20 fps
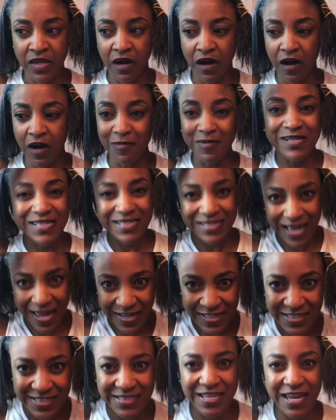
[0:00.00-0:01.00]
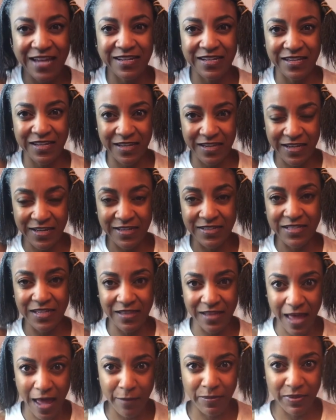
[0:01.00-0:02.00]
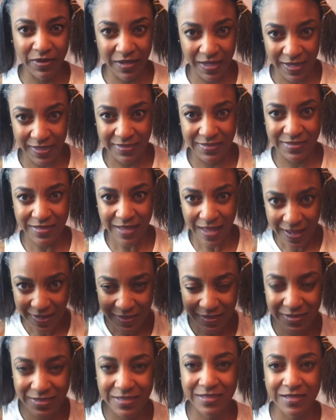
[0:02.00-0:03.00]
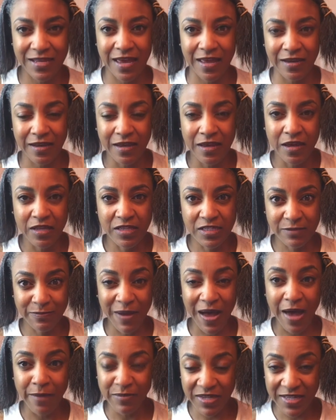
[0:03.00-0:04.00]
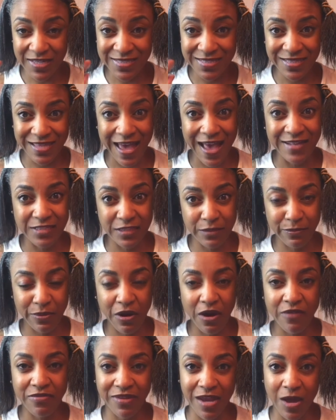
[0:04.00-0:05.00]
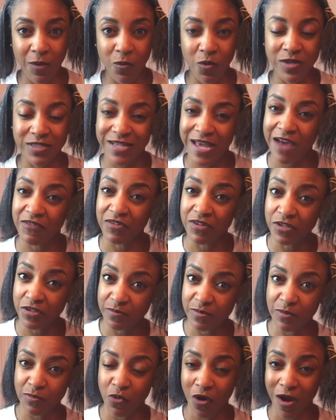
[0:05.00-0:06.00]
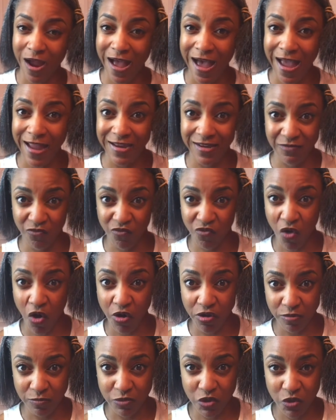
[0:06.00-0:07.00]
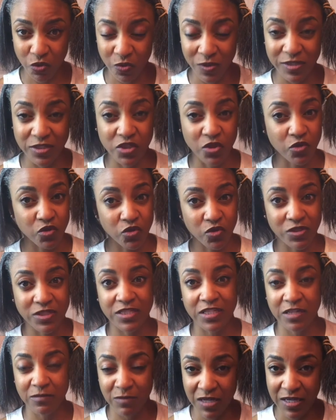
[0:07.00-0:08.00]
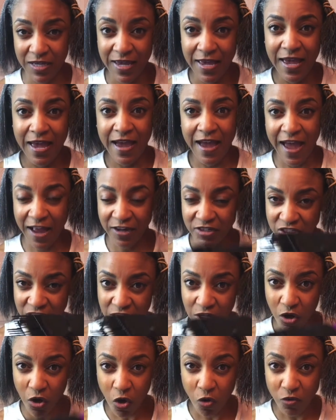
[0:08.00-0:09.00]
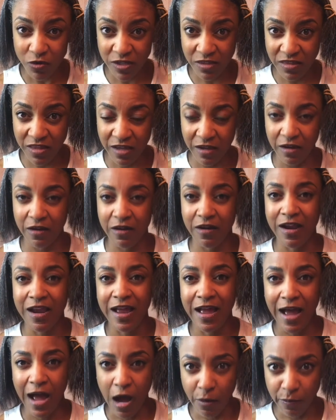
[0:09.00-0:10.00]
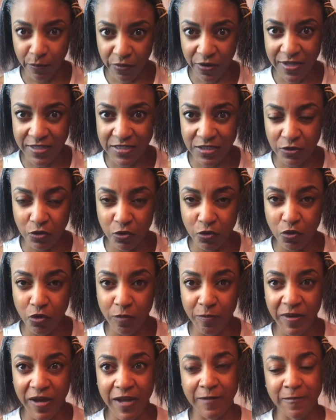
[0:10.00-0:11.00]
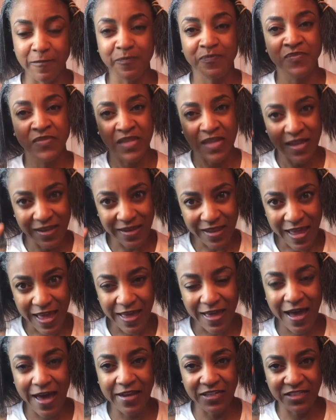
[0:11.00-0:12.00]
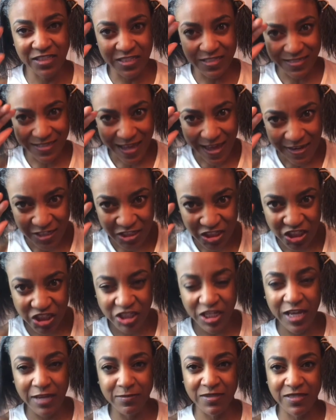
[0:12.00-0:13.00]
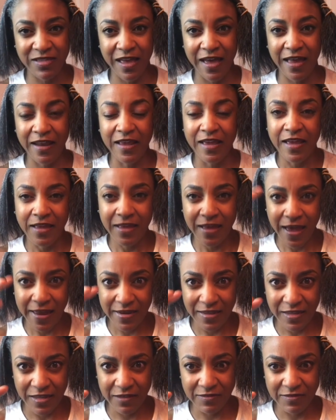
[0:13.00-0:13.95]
kind of setting it into that place, that set spot, because that's the part that I want to have a little bit more height and volume to it. So you'll see me actually hold it there. I'll press the cool button and that kind of shapes that, kind of